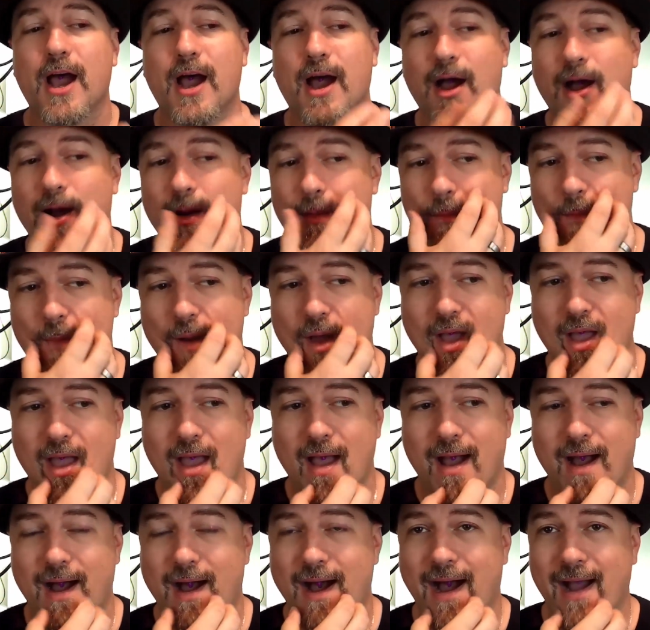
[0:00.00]

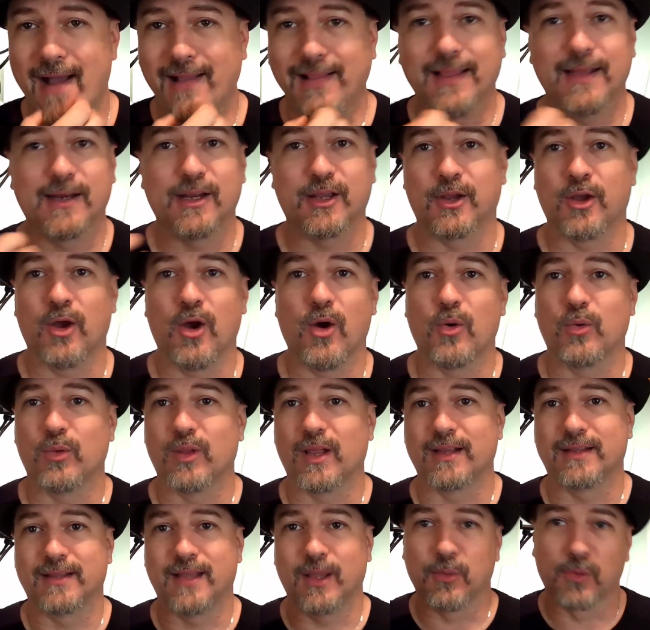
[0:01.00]
I let it go.
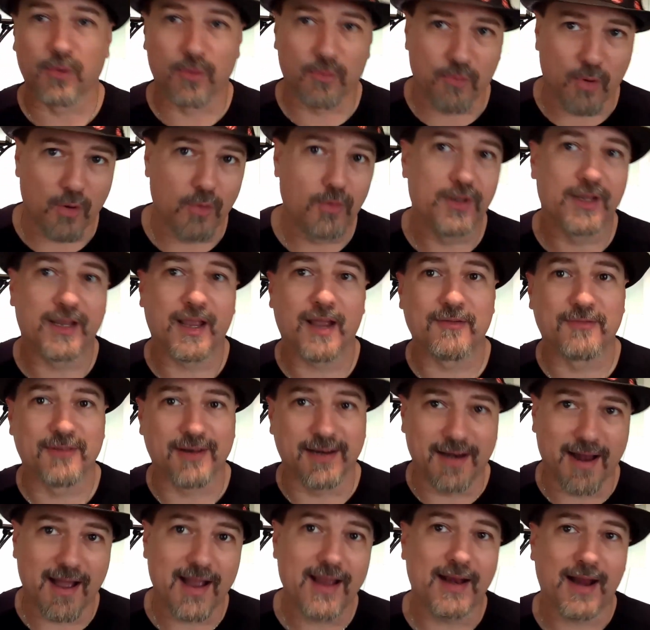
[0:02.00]
Like, they were rolling
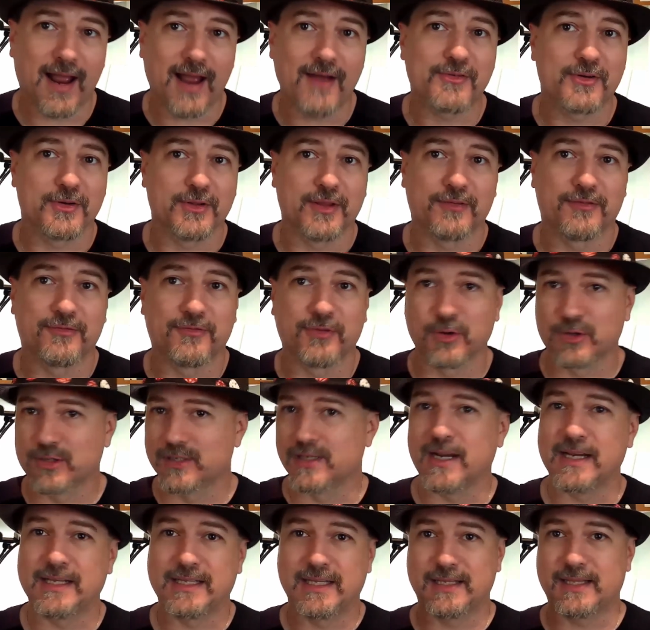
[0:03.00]
every night after the
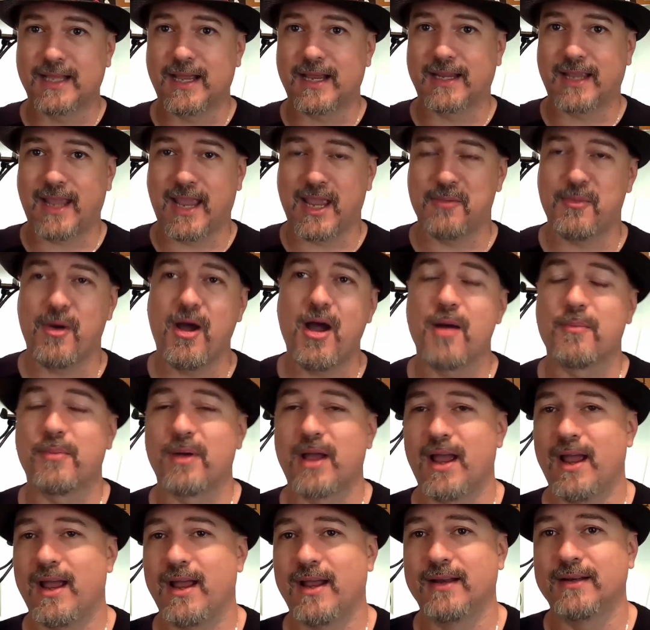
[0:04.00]
first night that came
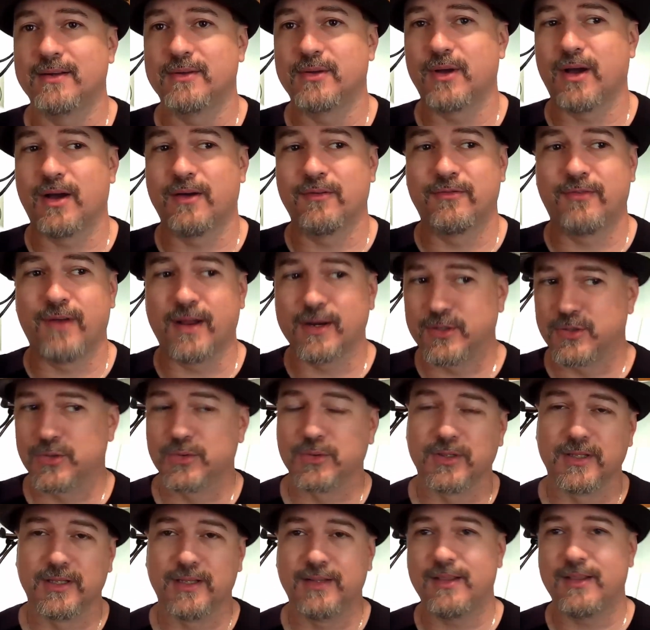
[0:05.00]
up, and
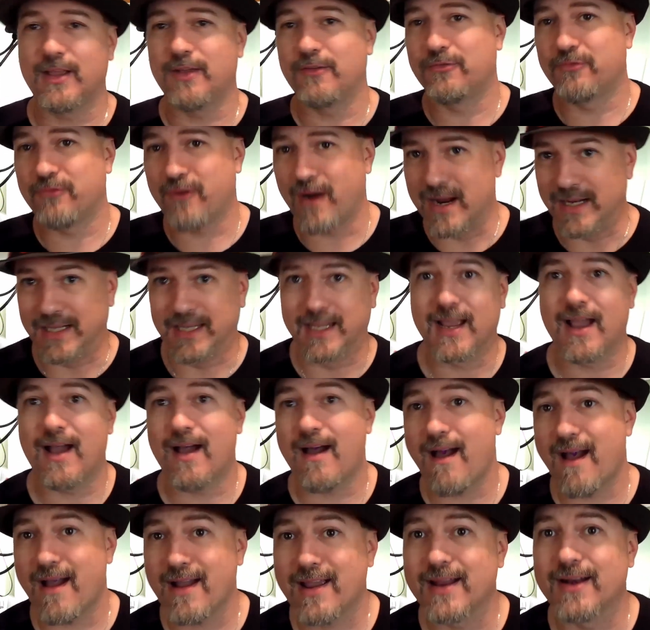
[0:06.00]
eventually they finally got
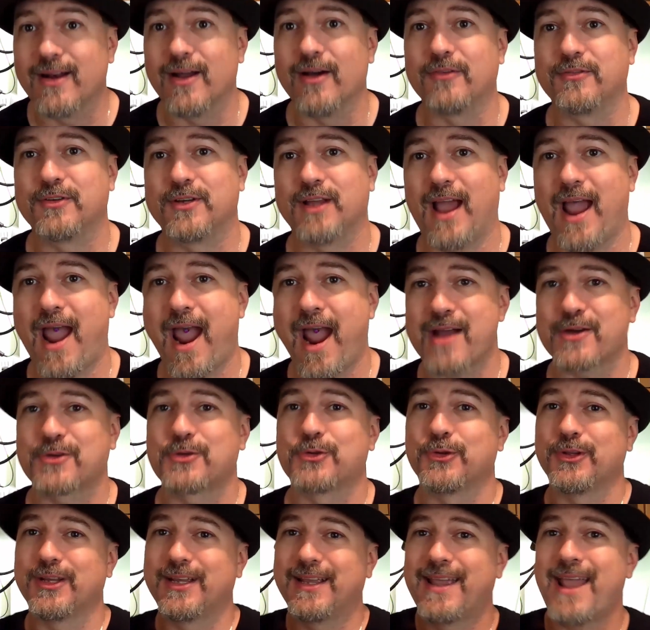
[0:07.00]
high enough to
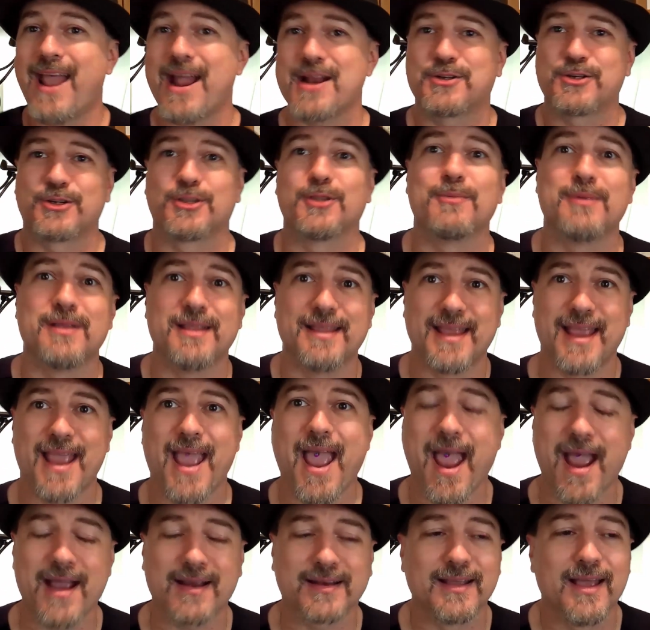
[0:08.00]
actually catch them in the
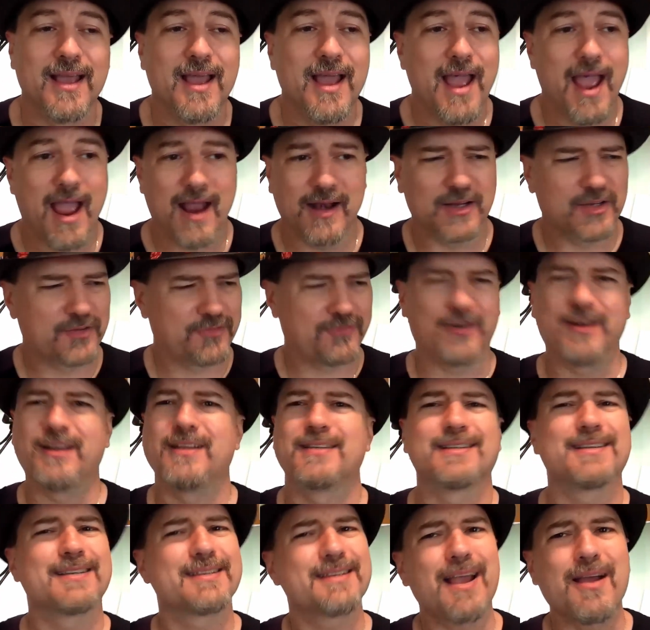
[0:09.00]
act. And as funny
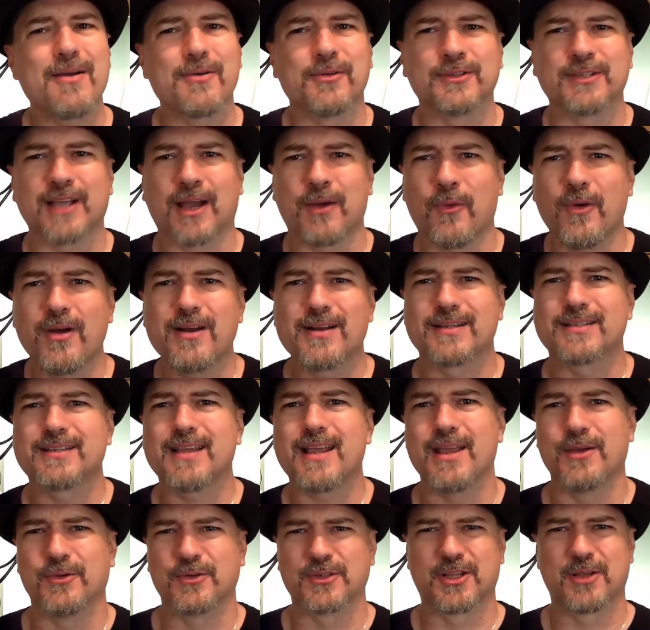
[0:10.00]
as it sounds, I want to
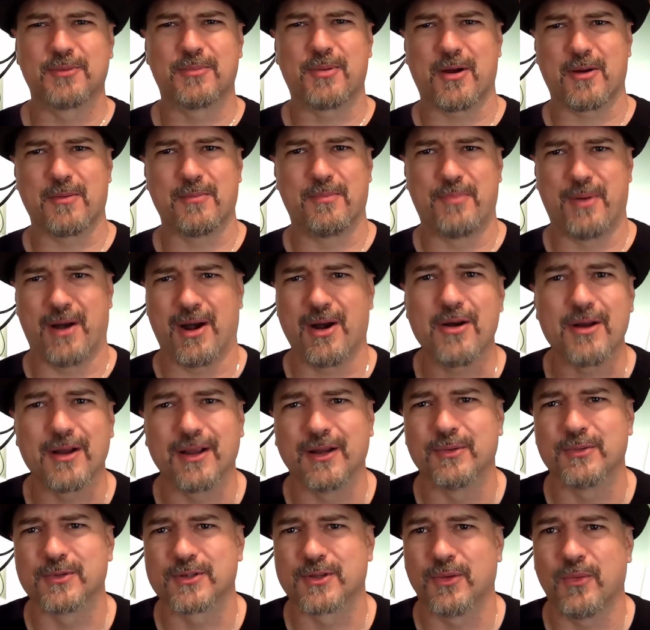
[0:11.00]
say it was the
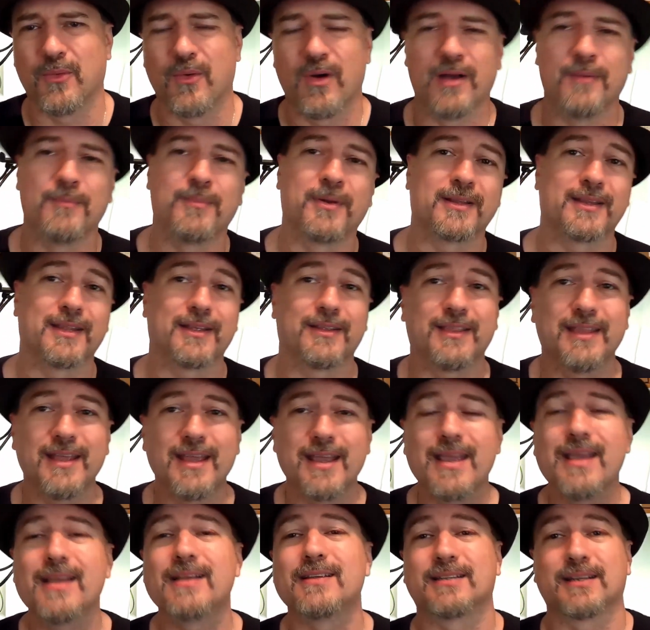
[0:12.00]
barbarian was the one, but the
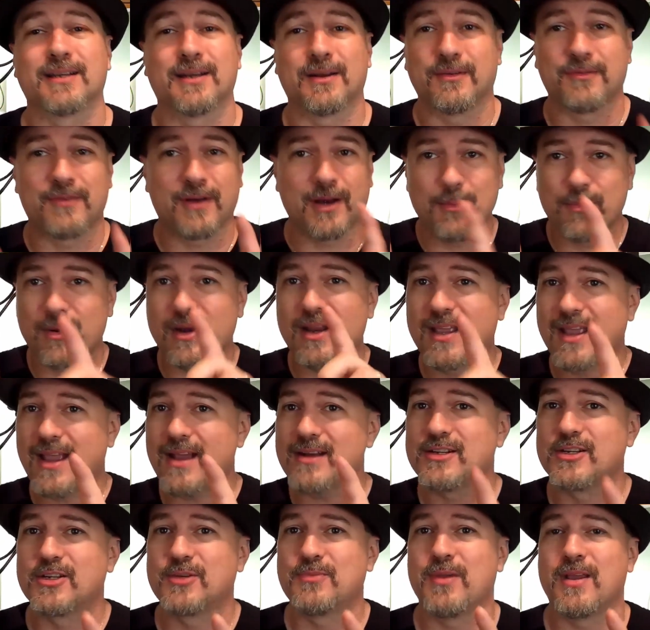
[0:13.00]
thing is, and if anybody
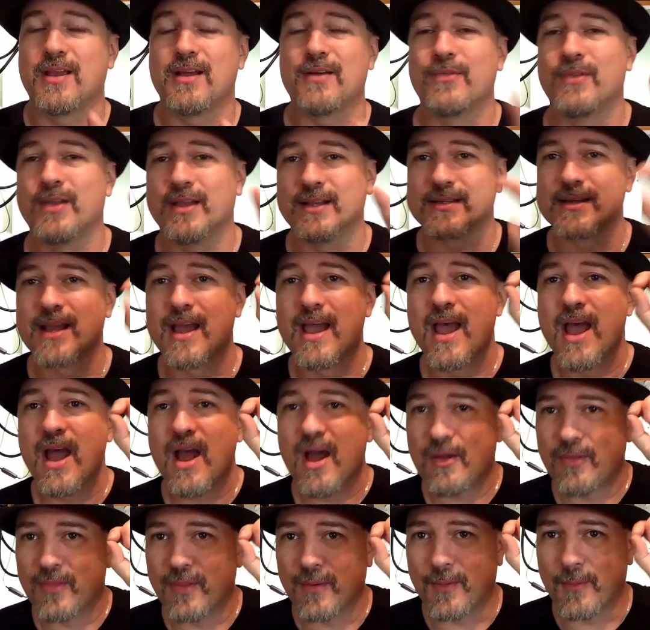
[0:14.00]
catches me on this,
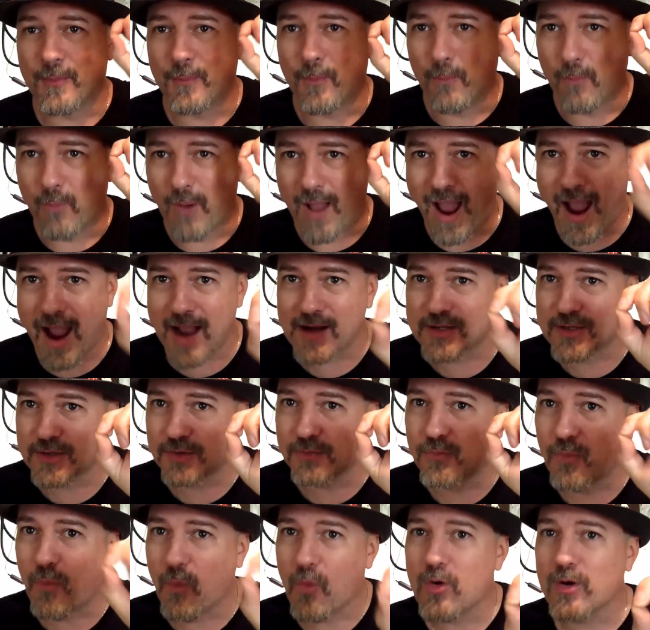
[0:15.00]
the axe
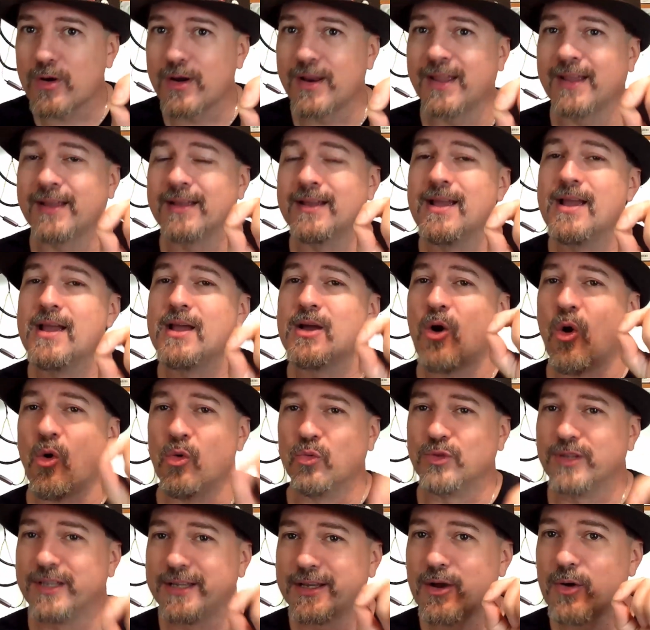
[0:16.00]
of warning
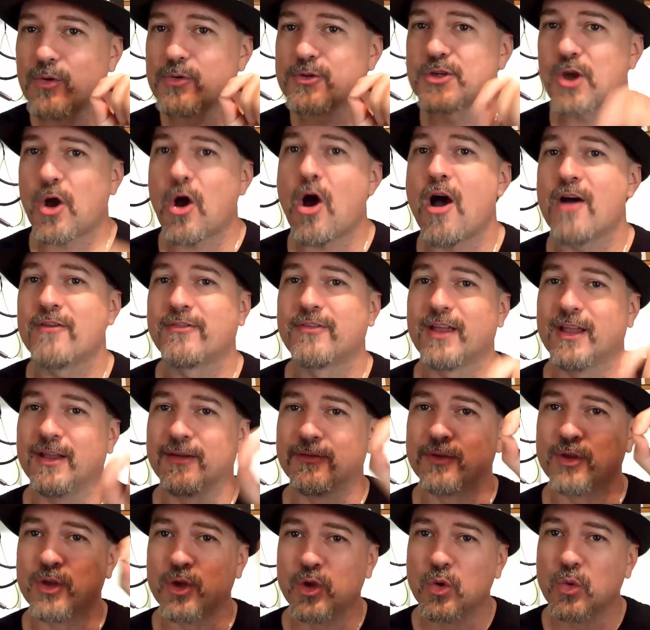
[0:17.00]
only goes off
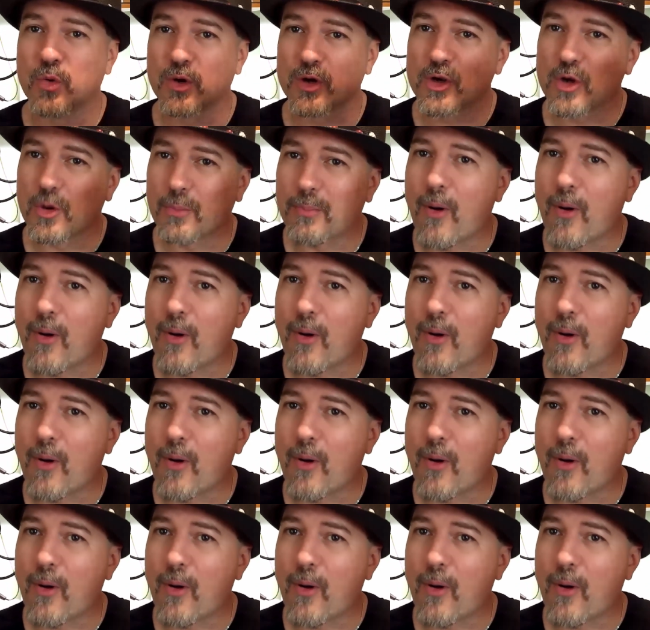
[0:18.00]
if you or your